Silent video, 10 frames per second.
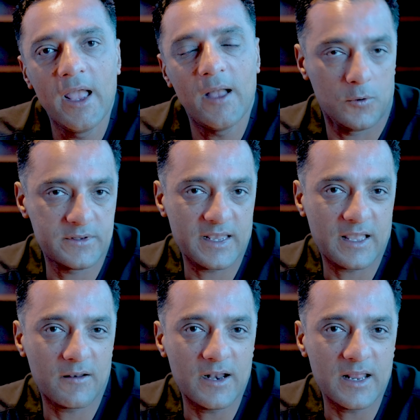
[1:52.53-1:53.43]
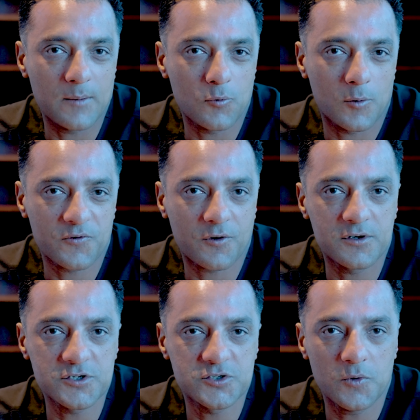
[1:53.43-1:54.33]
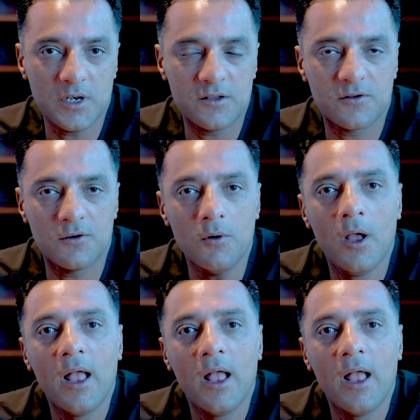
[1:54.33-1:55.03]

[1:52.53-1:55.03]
and we'll take out any abnormal scar tissue we need to.